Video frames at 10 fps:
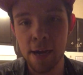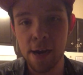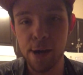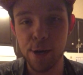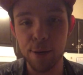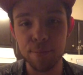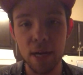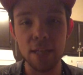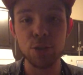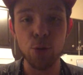
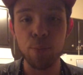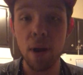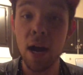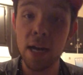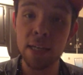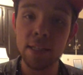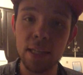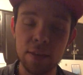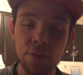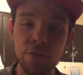I don't mind
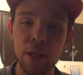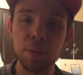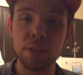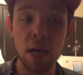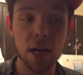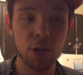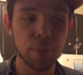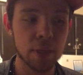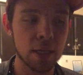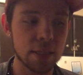that the flame is higher
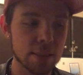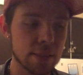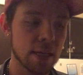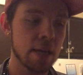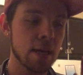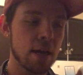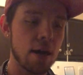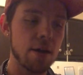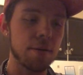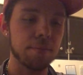because
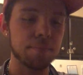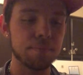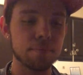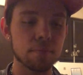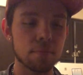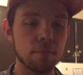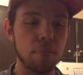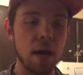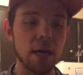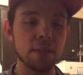
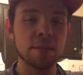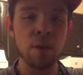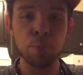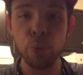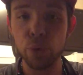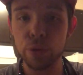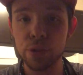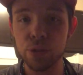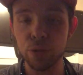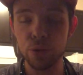my temple
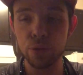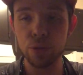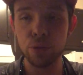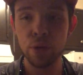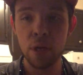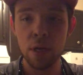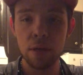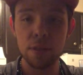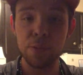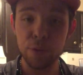to
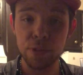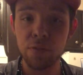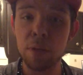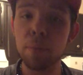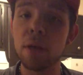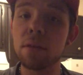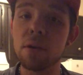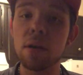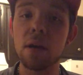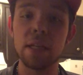the spirits of
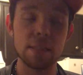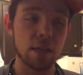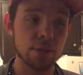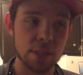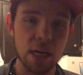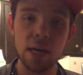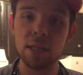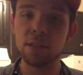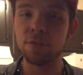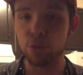Kimbanda is
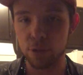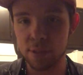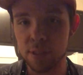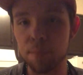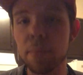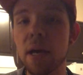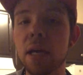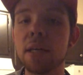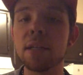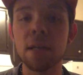outside. The floor is
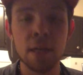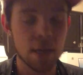cement.